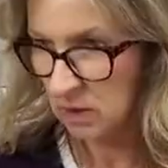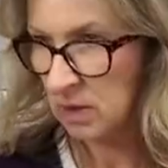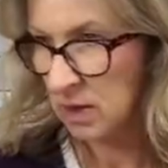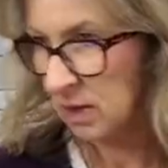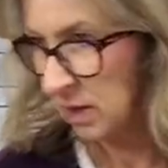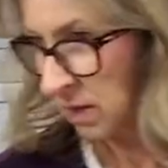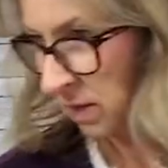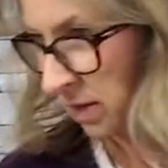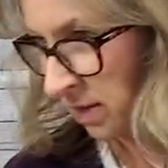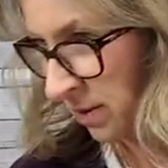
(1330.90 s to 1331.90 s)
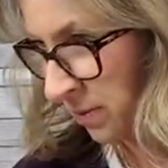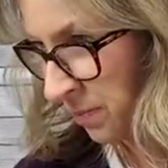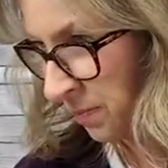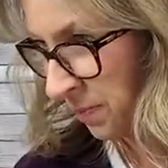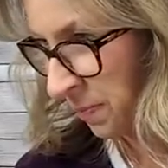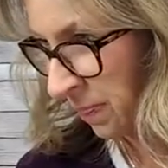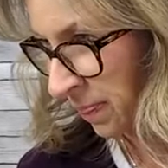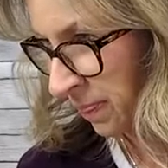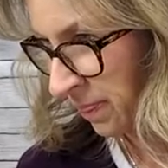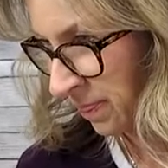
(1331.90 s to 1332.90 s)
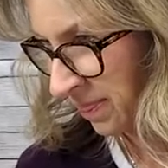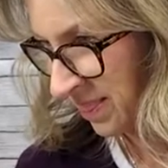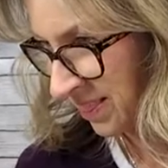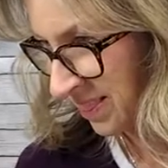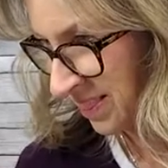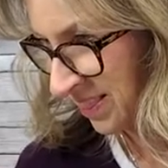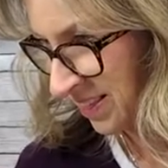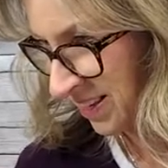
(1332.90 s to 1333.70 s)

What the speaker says: [no speech]